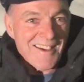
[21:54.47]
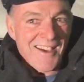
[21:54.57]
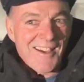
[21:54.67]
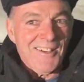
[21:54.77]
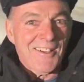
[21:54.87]

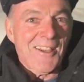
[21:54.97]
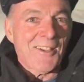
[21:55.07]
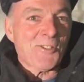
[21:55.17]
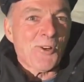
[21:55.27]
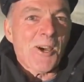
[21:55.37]

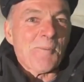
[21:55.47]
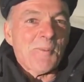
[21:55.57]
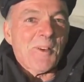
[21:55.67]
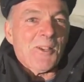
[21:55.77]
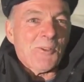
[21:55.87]
And so
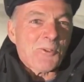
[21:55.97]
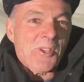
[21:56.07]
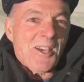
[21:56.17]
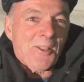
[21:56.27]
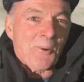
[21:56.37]
I used the
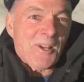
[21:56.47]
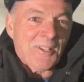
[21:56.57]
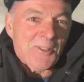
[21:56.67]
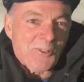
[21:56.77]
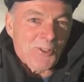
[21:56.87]
other one
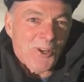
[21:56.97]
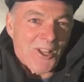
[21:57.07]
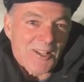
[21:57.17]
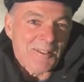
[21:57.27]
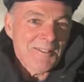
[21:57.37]
in the toilet.